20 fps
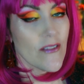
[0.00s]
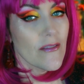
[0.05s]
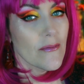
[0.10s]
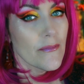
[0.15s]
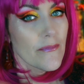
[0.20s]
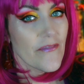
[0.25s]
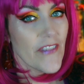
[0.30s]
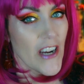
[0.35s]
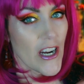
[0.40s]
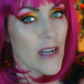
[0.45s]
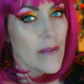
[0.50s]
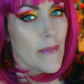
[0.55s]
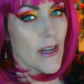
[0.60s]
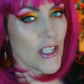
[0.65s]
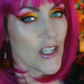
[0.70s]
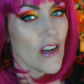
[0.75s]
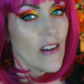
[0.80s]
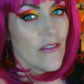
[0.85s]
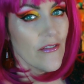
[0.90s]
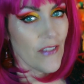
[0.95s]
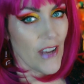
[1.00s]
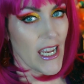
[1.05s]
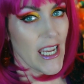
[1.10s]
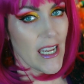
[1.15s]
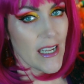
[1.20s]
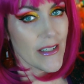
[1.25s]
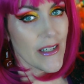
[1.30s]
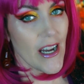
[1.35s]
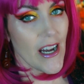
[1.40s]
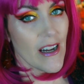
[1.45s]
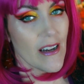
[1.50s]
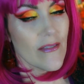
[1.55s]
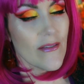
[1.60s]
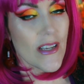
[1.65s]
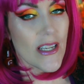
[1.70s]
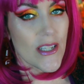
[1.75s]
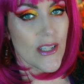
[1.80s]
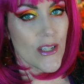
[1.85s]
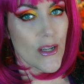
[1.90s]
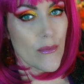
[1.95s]
very much a fan of
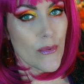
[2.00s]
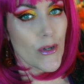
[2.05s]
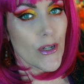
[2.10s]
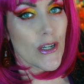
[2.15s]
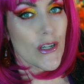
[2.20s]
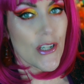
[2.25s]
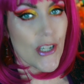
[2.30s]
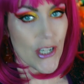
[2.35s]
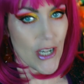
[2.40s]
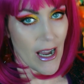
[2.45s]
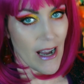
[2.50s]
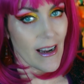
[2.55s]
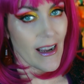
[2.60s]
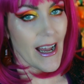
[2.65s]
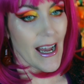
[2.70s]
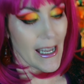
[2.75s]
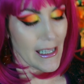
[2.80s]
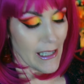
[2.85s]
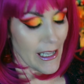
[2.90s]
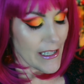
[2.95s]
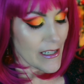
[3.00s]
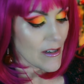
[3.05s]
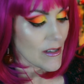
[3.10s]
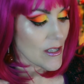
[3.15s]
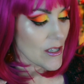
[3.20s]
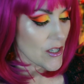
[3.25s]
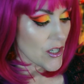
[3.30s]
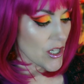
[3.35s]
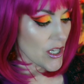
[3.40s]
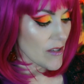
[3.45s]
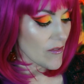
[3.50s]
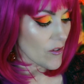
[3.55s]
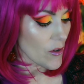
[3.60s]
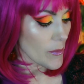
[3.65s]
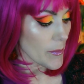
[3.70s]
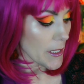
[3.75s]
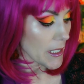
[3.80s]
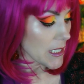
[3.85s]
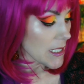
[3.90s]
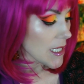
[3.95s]
Super Shock highlighters and cheek
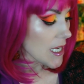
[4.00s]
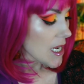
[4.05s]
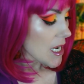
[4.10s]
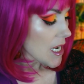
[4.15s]
formulas.